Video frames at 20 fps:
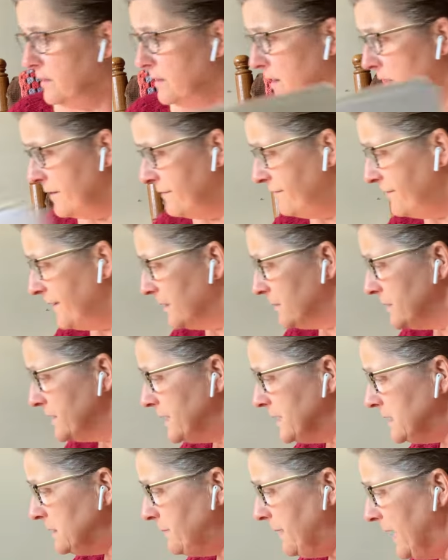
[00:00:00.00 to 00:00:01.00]
I found
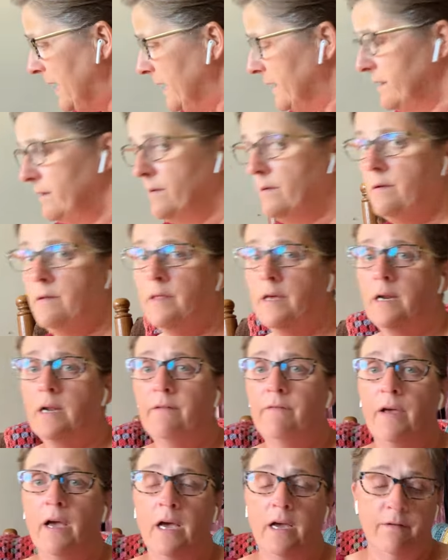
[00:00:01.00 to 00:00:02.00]
this pattern that I've
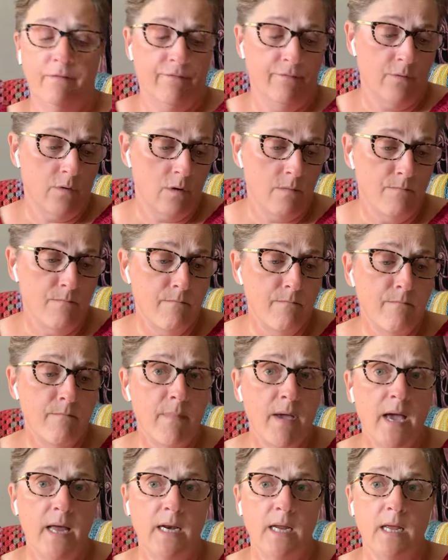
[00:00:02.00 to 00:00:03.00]
had for
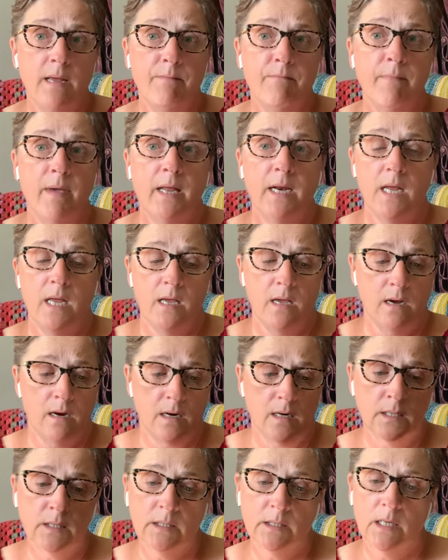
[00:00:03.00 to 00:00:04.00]
many, many
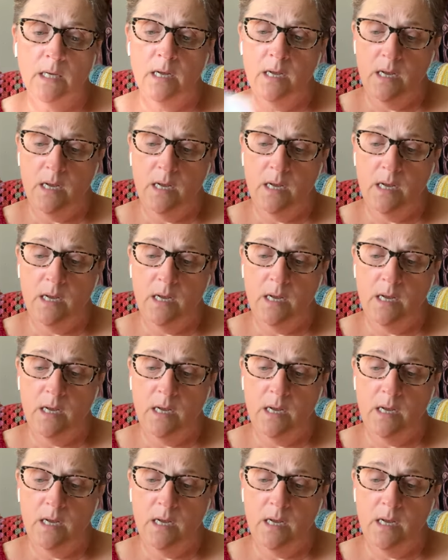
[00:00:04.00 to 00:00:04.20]
years.